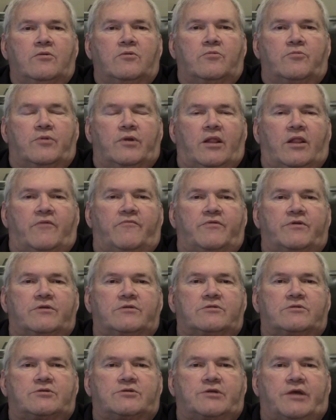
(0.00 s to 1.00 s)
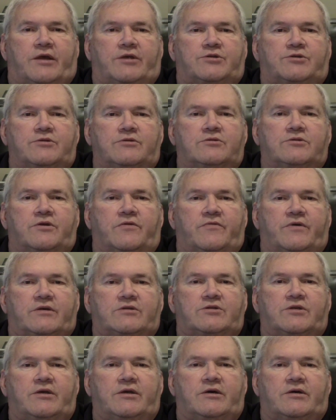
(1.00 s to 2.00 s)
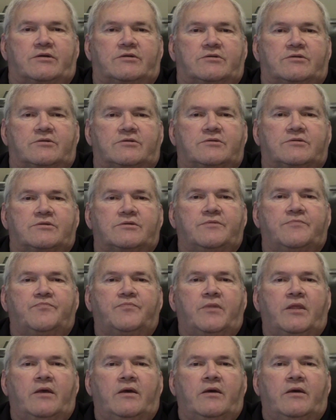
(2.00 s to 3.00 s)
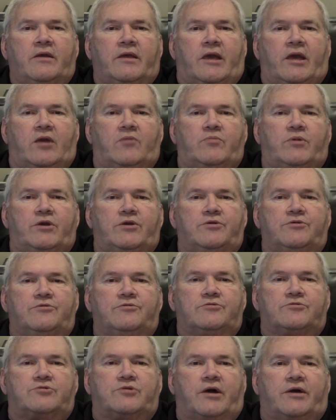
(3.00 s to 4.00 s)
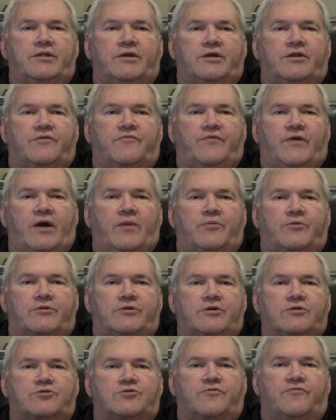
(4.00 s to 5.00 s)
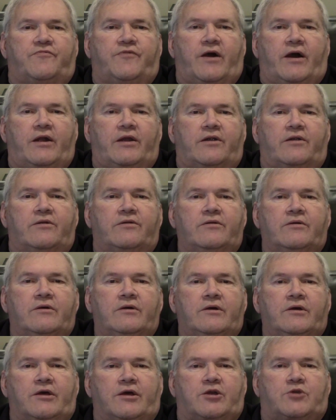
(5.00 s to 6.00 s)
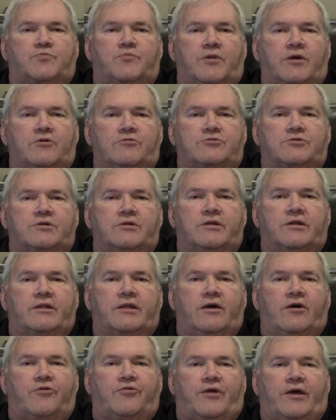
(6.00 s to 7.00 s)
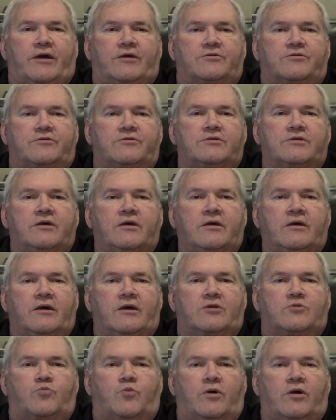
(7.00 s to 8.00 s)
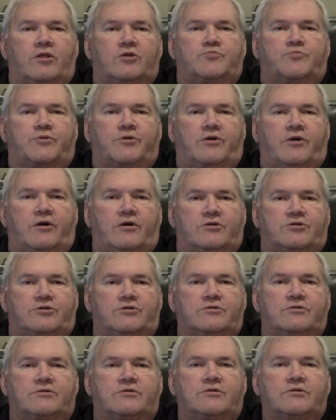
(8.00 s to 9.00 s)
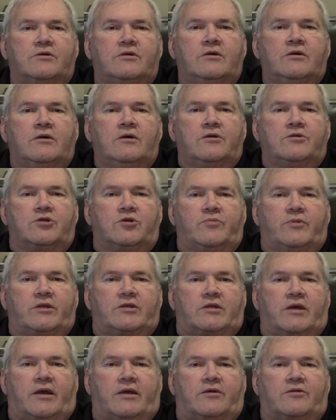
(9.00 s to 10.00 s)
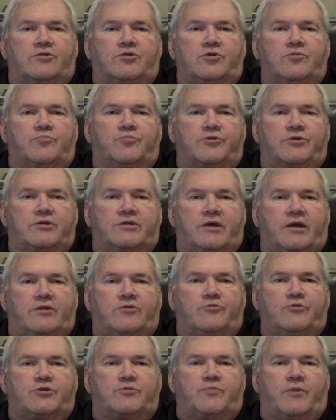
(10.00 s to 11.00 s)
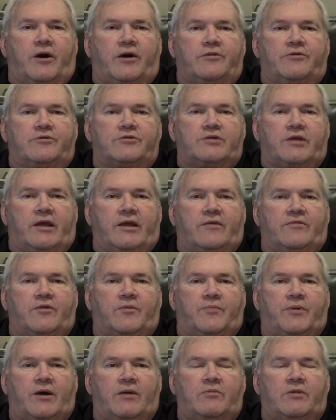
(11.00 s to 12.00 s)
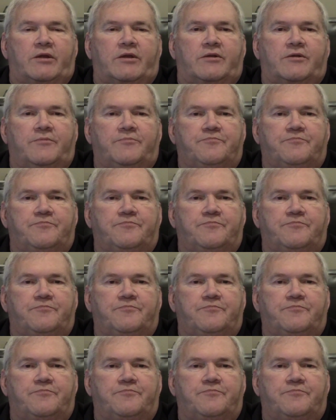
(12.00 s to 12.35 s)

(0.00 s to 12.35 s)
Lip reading: Relevant sections of SDSs can be used to identify potential fire, explosion, and health hazards, as well as precautions to be taken to protect responders and the public.